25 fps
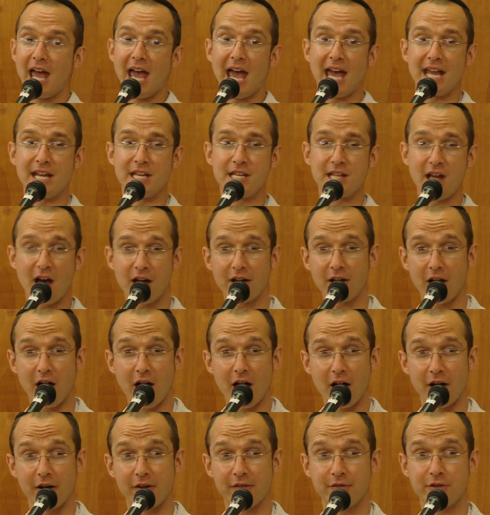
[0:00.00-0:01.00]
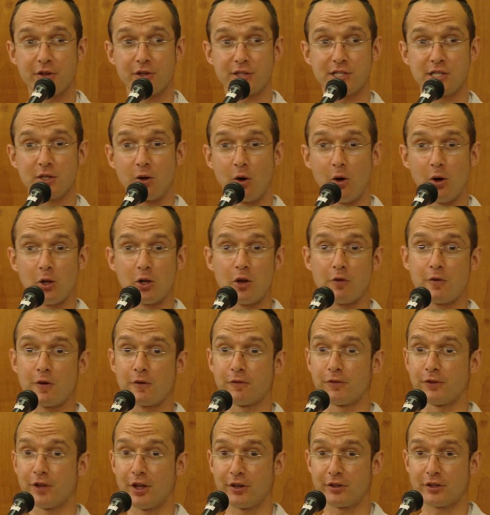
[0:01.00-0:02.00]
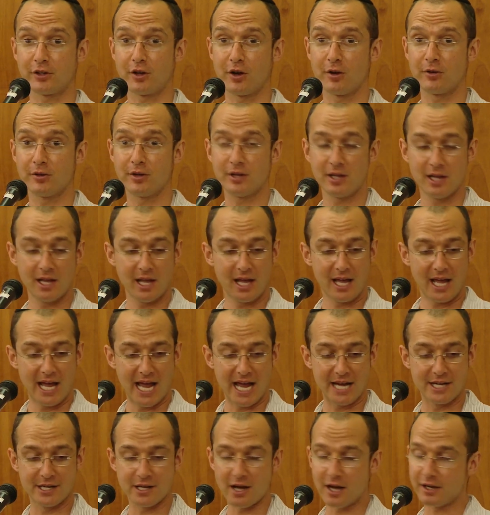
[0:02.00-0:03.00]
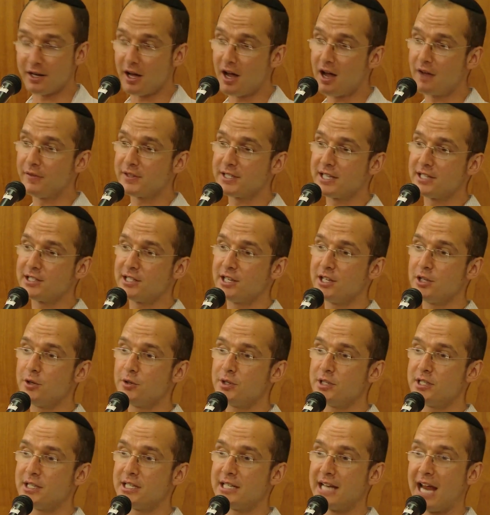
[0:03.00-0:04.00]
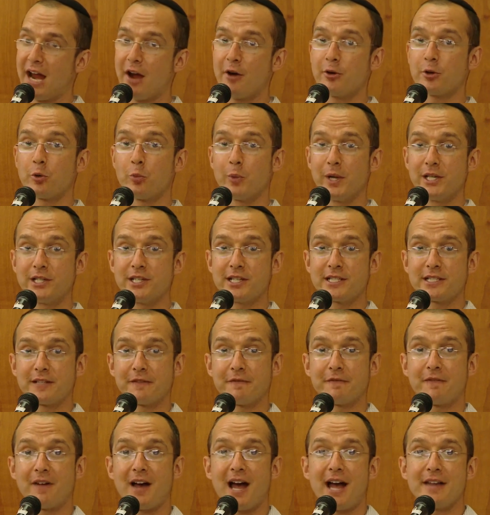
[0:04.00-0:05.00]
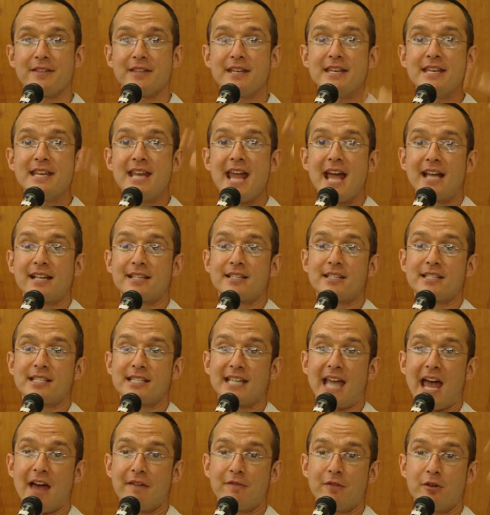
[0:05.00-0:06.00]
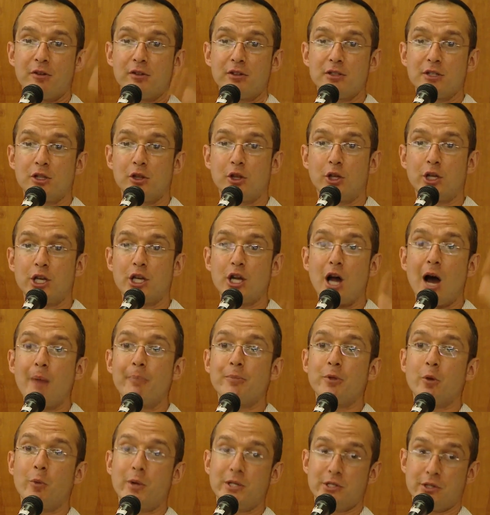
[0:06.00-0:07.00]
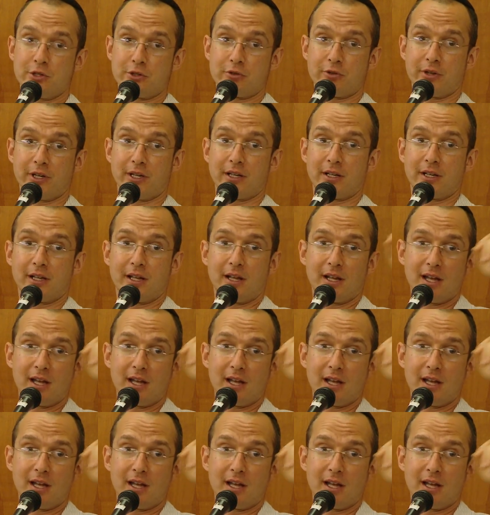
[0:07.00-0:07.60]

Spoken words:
And .of you'll see all over Flutter code. And .of essentially uses inherited widgets to find the next scaffold looking up the widget tree.